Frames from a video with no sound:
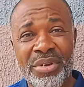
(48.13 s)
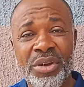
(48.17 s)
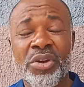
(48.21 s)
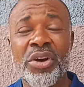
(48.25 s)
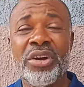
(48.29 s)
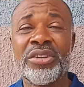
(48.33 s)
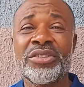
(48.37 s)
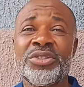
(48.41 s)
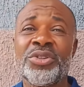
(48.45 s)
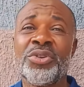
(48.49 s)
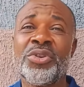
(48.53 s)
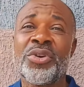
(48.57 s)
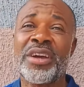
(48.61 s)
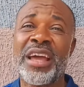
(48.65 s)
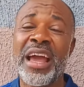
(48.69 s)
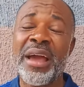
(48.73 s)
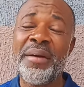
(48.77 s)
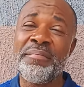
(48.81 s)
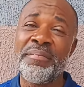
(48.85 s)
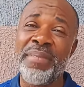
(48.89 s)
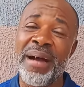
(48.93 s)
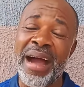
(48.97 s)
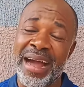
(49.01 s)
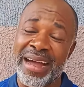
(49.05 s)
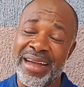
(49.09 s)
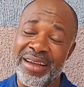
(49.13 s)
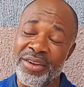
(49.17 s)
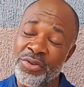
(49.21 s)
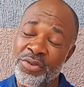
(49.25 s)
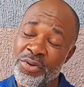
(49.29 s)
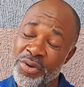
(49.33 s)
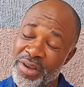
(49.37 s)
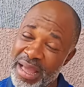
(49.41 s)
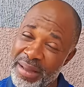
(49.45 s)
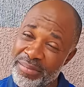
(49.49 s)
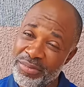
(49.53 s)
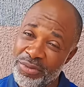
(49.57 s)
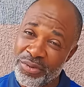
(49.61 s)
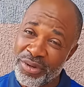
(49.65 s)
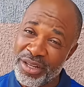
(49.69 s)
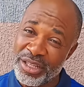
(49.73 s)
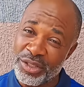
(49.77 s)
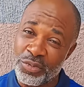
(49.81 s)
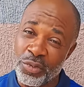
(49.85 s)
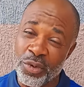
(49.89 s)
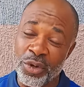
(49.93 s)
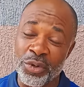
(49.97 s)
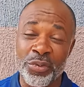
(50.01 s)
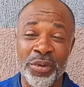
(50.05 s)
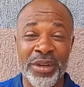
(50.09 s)
Because you came back, you came to
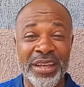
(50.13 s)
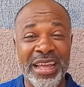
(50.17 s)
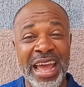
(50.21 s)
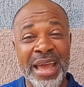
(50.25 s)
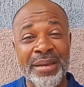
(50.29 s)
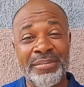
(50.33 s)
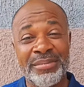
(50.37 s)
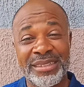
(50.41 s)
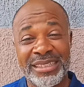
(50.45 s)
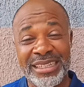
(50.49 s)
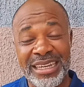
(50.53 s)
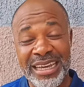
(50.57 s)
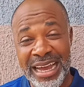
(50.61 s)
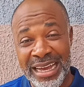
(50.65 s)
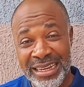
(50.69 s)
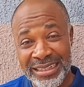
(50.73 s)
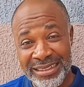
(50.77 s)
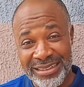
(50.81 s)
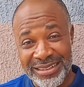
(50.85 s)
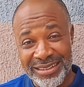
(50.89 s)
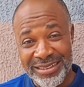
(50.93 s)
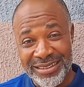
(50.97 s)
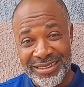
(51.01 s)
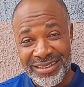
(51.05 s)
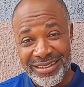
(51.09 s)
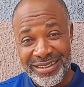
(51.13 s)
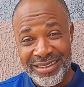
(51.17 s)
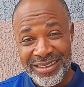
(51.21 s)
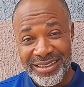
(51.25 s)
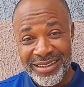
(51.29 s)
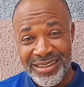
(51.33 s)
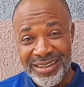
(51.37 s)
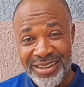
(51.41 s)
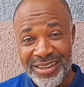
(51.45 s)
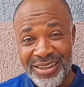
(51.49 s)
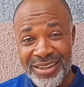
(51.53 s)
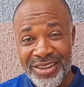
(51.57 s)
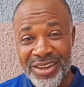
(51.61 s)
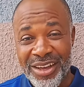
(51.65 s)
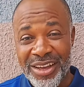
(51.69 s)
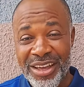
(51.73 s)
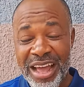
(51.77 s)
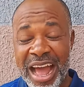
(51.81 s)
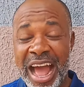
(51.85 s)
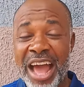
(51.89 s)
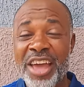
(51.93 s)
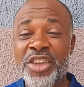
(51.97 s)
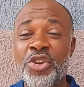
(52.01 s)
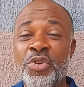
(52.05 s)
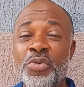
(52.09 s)
this world with empty hand.
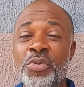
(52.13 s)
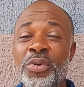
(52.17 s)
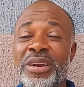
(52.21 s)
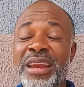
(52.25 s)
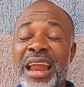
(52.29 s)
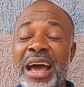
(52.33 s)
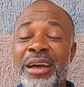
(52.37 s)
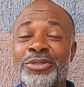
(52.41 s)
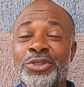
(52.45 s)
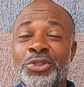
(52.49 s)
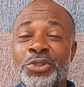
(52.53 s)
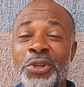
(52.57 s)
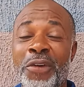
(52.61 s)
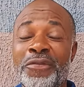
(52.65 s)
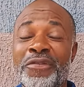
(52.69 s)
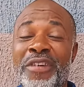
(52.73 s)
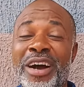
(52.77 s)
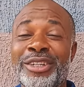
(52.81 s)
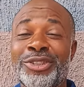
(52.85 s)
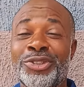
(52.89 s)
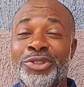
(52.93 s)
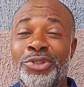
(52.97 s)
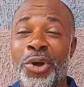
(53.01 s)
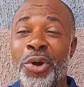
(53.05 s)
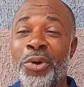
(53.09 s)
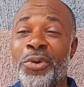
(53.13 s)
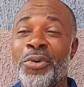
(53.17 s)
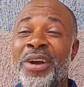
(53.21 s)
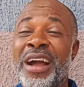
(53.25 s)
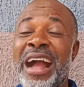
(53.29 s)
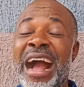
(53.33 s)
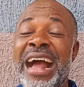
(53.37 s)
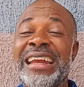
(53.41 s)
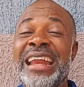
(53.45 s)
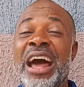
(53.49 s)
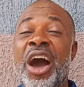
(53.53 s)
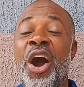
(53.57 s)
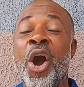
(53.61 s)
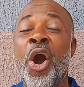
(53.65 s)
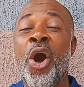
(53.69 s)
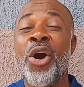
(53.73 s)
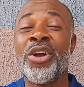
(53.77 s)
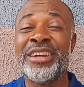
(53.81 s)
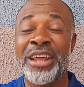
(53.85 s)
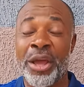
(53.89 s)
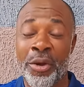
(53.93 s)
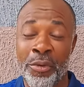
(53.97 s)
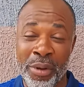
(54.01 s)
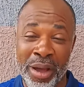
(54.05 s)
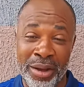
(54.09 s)
And you will now suffer, struggle, gather
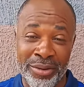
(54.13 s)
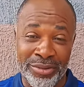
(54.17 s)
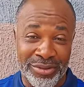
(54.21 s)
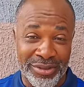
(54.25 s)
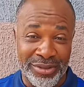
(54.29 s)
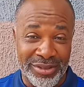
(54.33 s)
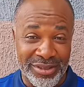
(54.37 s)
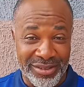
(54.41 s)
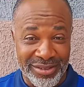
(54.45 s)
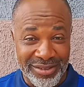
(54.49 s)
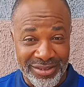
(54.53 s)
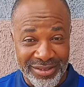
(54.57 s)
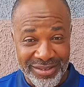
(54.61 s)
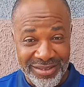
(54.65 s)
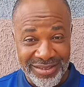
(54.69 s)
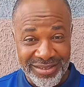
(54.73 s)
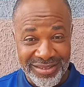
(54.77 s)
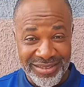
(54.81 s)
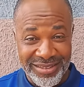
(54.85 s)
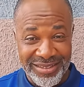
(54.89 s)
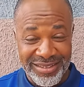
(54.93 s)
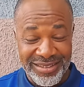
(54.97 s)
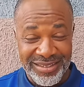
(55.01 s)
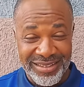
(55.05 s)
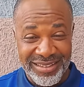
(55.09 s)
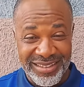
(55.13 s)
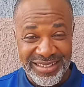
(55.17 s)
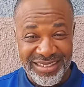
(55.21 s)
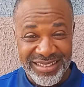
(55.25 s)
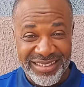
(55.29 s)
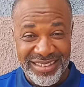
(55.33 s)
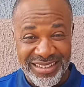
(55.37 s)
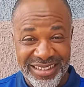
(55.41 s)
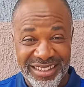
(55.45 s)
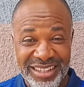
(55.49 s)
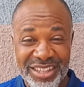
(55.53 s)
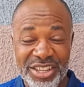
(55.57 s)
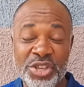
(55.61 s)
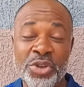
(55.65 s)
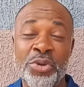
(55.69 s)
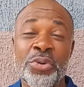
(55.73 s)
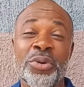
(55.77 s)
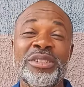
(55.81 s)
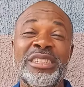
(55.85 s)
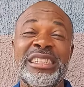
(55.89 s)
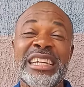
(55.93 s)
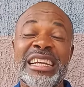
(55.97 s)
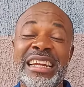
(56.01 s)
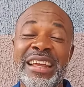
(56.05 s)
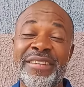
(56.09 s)
all the wealth.
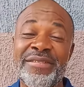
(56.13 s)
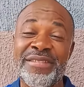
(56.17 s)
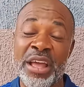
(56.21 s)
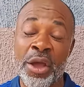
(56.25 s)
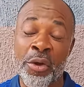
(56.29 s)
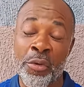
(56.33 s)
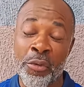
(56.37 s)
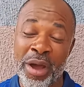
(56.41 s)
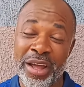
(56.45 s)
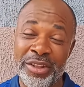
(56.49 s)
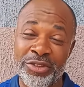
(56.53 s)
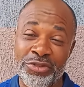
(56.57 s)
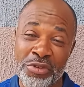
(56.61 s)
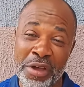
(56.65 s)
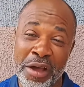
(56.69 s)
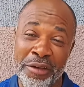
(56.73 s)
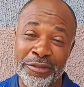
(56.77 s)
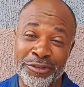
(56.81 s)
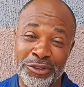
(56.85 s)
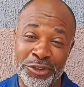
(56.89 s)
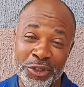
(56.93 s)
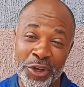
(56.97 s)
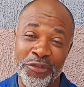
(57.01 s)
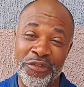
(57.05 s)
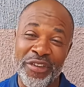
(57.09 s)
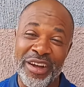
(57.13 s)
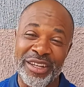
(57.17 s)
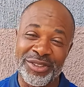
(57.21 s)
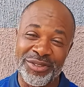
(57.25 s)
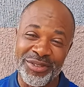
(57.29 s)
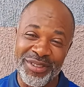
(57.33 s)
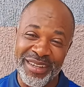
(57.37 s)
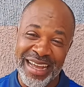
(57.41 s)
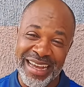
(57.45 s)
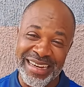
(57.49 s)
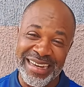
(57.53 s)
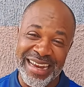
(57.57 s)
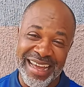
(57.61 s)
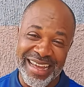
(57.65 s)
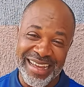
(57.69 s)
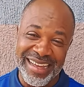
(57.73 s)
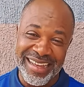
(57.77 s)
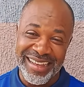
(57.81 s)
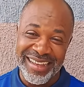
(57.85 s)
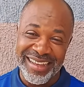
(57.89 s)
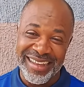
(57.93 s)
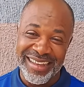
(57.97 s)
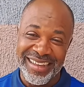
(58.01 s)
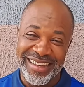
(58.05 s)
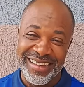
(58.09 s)
You will still leave the wealth you have suffered to gather
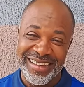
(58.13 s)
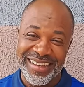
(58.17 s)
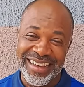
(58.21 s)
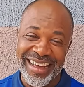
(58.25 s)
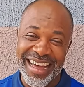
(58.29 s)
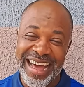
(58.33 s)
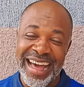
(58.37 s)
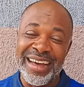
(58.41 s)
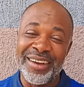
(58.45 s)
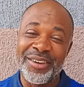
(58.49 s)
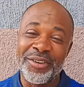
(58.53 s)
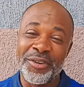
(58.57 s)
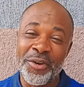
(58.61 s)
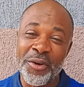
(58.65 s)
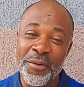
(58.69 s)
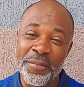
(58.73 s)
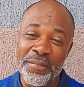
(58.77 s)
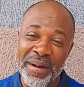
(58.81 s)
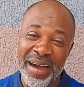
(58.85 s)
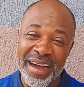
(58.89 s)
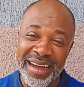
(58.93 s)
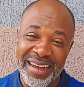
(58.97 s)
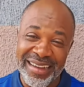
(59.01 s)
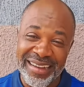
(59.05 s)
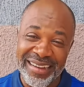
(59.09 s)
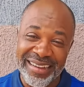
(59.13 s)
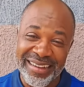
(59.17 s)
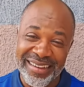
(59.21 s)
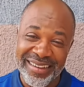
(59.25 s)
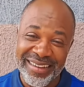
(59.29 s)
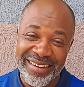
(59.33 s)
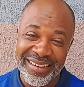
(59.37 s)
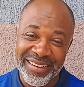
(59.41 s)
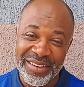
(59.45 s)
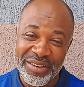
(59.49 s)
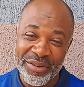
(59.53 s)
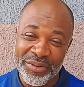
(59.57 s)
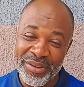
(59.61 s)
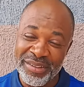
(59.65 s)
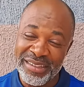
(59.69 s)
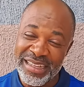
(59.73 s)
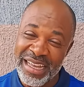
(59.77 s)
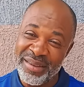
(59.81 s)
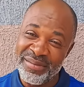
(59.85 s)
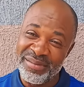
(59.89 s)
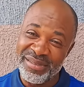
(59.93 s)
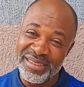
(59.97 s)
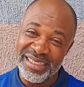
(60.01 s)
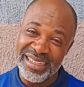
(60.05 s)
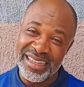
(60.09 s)
and go back with
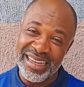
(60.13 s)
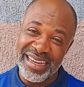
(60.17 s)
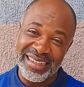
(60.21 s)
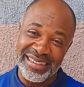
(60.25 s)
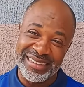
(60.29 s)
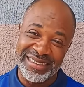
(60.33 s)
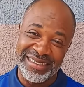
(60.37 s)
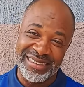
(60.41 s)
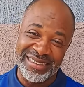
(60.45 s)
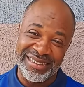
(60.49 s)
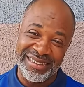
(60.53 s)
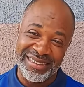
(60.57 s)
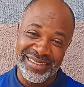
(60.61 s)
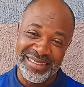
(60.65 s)
empty hand.